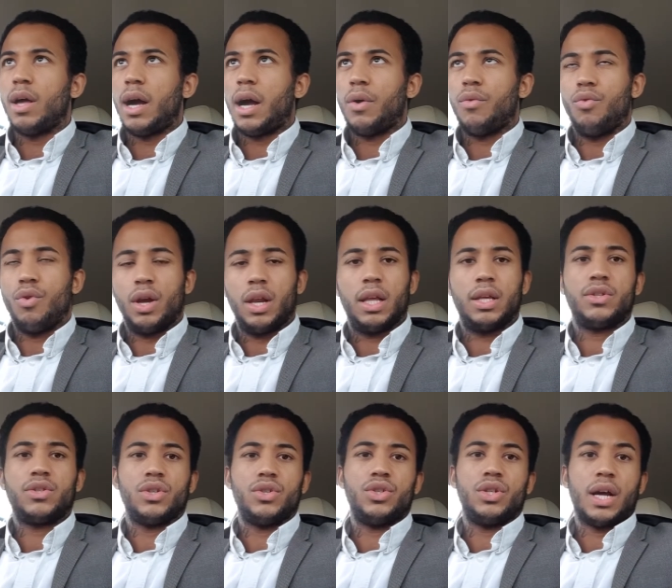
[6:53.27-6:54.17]
I really,
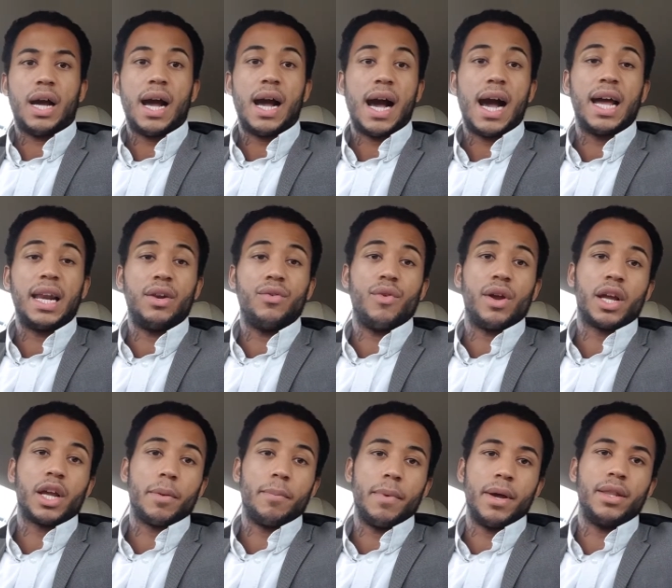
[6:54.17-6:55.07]
I highly
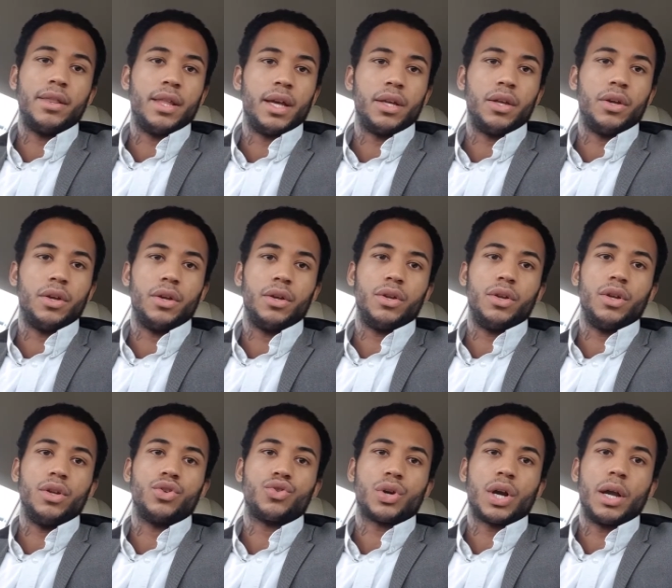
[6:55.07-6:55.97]
recommend that you
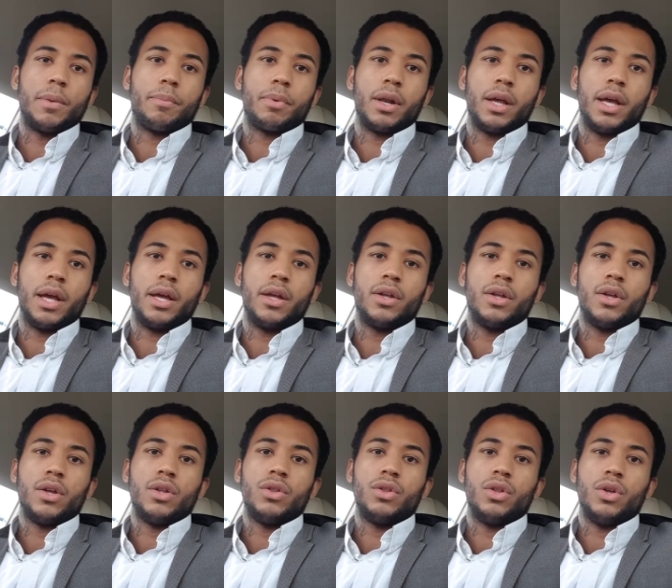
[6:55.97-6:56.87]
you try play
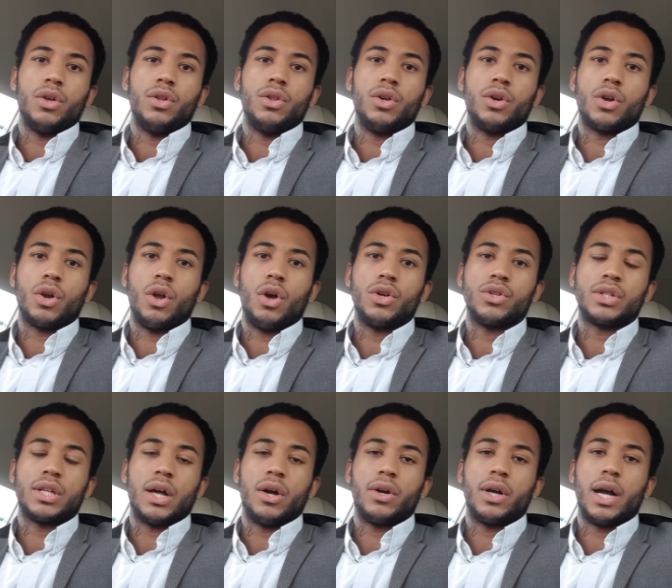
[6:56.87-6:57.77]
the the claw
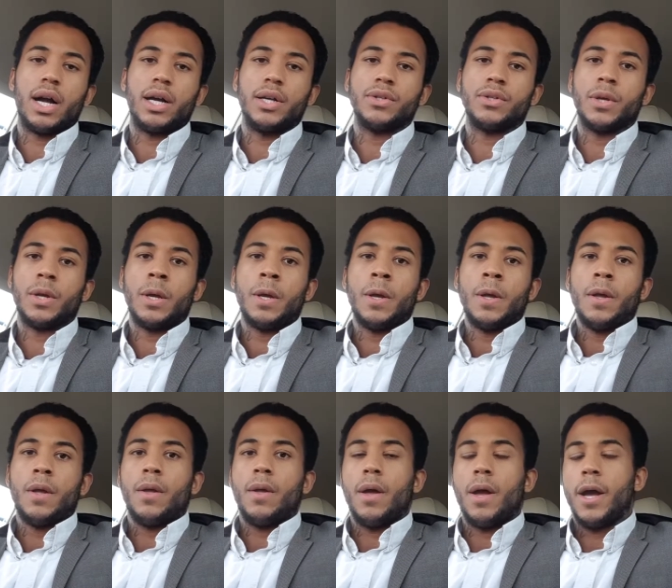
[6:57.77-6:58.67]
style, guys.
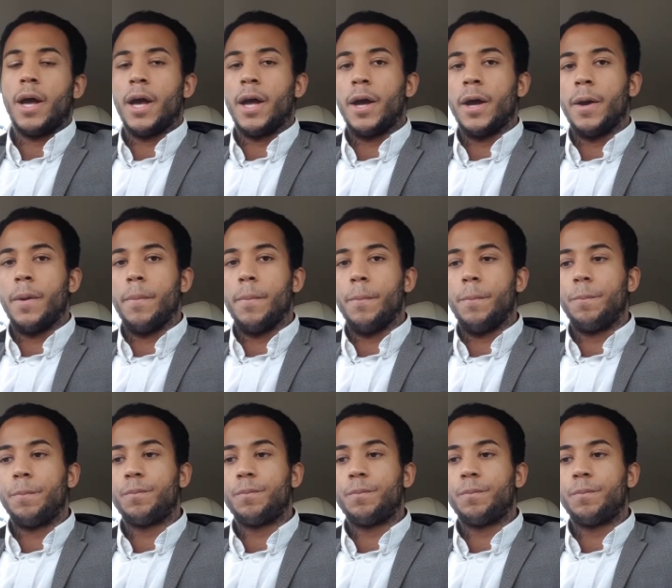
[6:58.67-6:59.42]
Um,